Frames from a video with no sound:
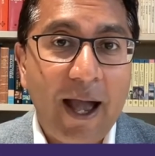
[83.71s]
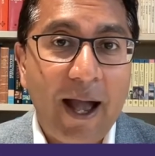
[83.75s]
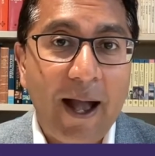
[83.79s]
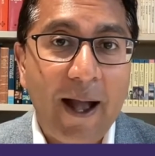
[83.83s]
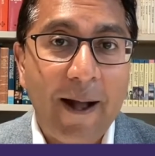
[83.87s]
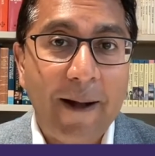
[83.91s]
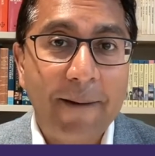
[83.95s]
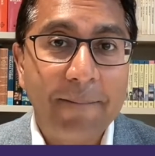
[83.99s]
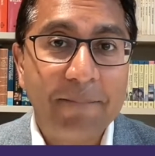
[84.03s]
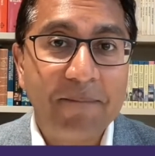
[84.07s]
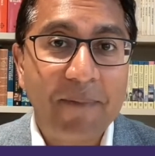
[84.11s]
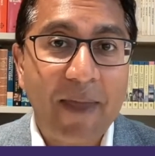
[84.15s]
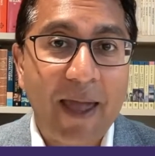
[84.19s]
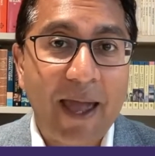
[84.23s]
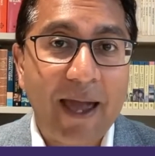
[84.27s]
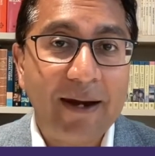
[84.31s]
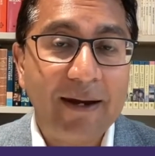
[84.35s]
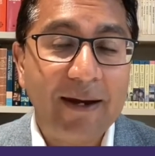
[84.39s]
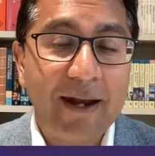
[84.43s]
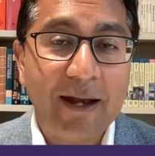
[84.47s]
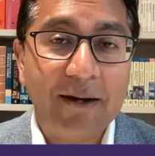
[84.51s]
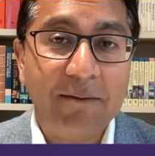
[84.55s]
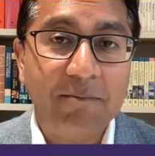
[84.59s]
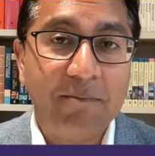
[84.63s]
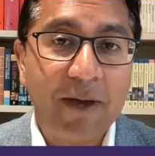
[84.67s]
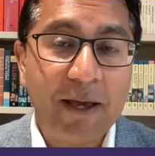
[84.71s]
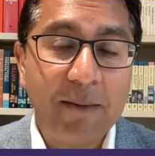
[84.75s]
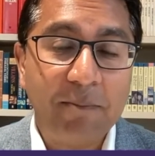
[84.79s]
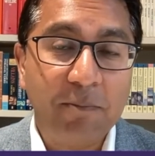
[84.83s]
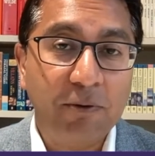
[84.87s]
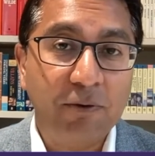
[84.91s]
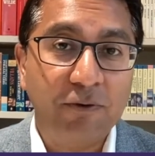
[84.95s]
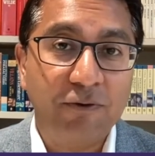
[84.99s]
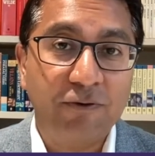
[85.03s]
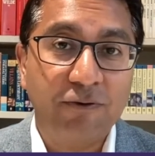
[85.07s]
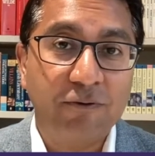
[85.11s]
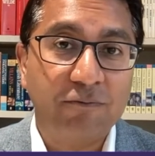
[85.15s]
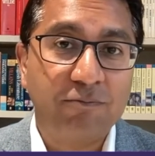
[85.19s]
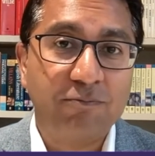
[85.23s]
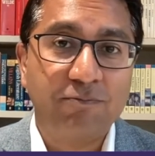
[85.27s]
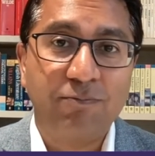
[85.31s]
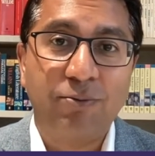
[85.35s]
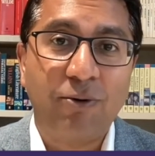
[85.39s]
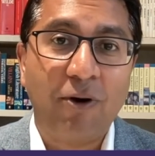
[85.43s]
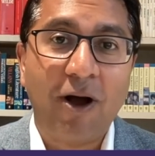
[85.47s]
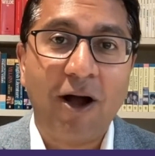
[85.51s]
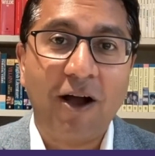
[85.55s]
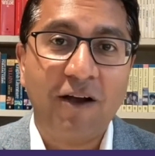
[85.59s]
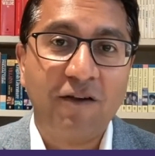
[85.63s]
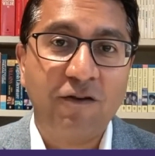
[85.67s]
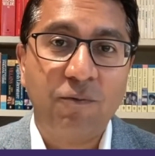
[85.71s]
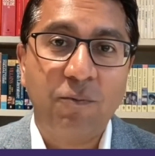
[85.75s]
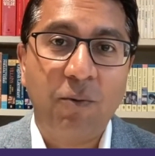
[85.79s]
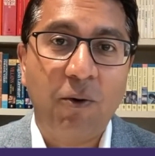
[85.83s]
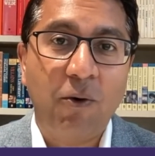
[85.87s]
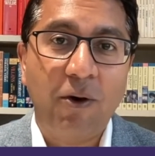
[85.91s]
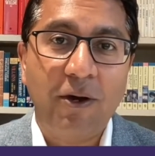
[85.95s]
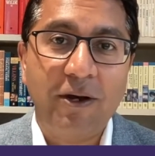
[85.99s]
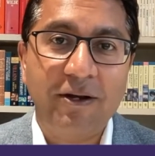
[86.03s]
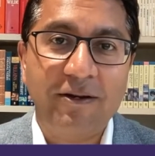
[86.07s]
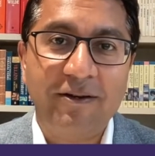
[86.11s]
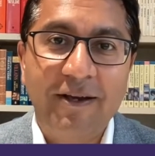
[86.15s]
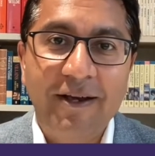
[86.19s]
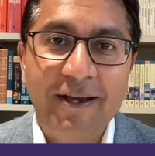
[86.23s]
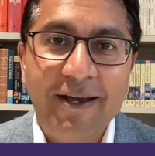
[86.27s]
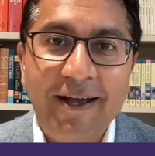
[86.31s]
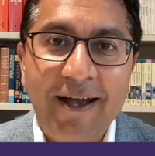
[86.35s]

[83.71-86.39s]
And people's price point